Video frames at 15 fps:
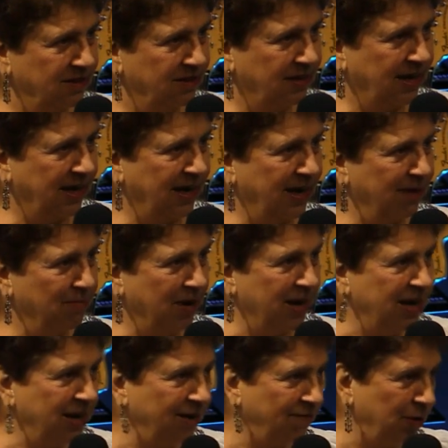And he
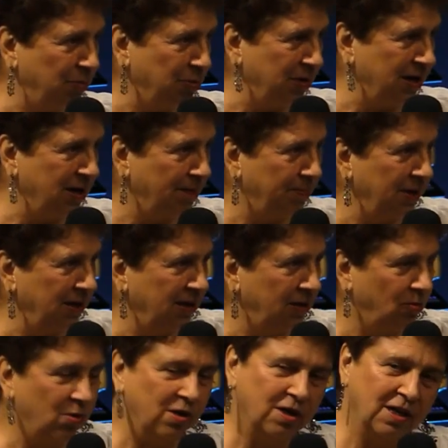might even bring up a little
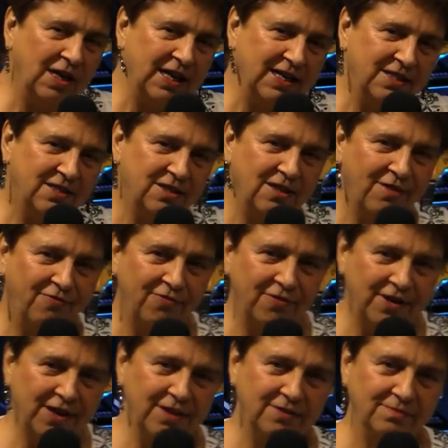word like
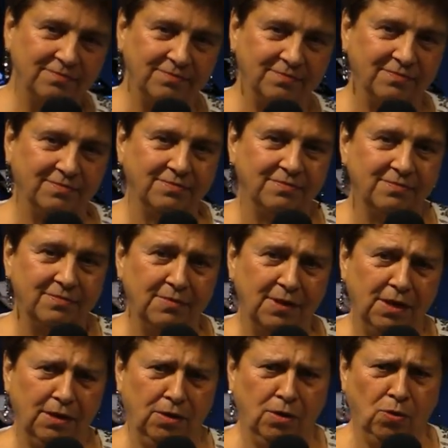suffering.
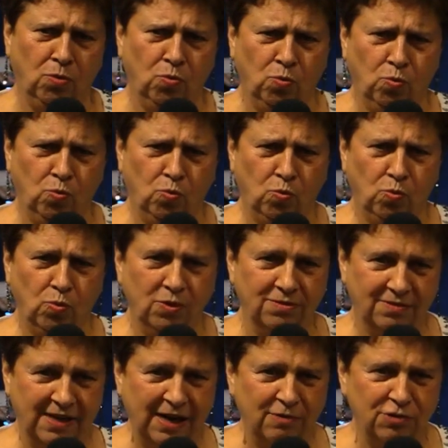Oh,
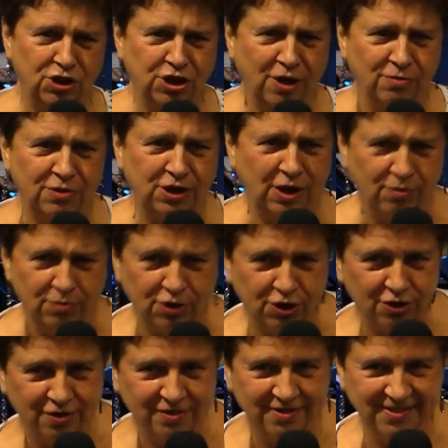ouch, ouch,
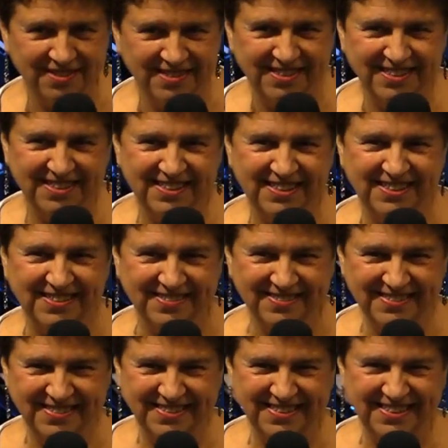ouch.
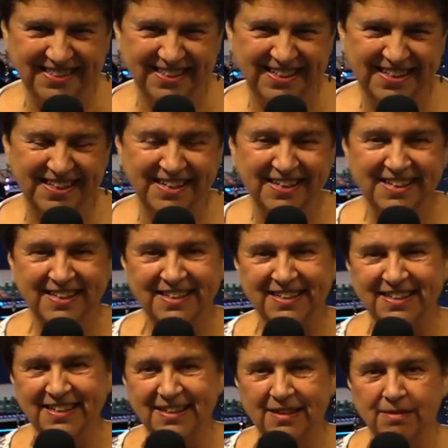No?
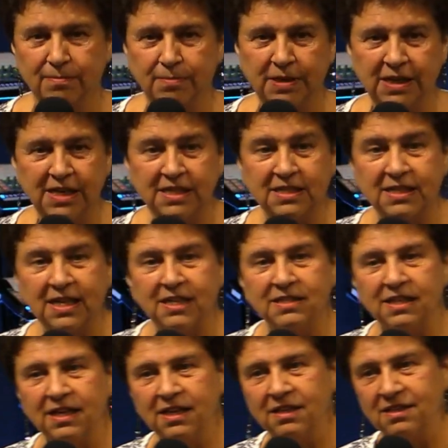But he says,
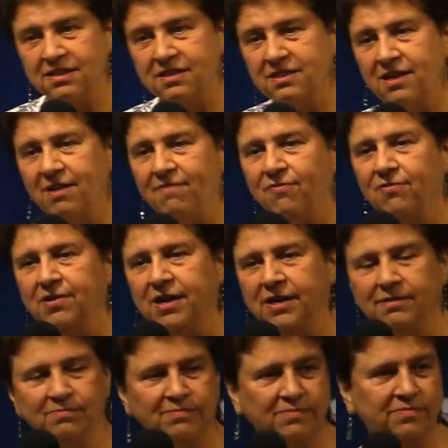in the
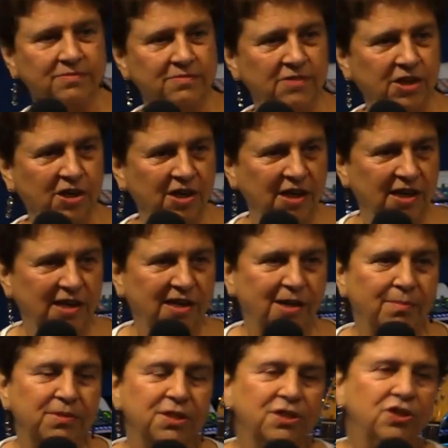suffering, you're going to
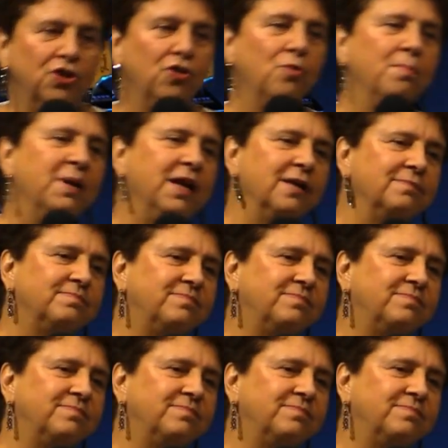come to know me